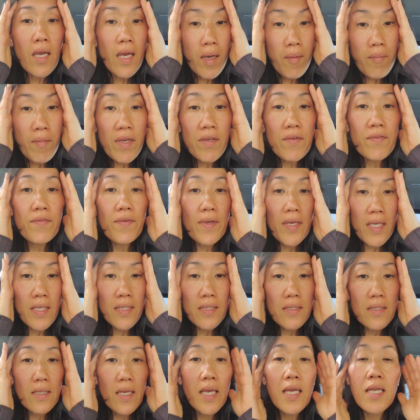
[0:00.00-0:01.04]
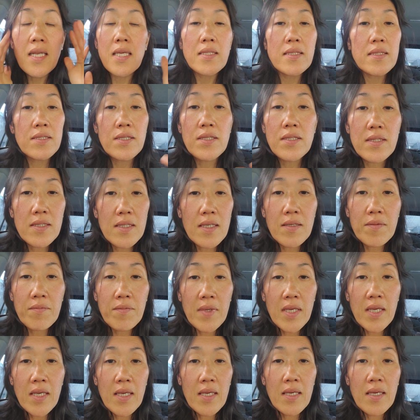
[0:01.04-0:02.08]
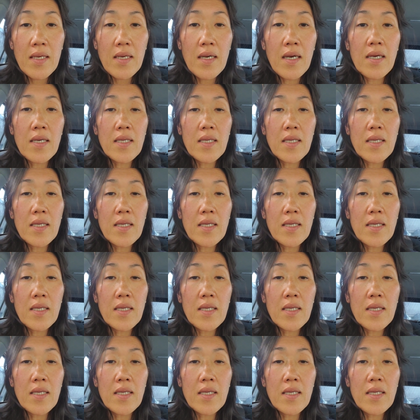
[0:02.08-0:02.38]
my face, and it's just not me,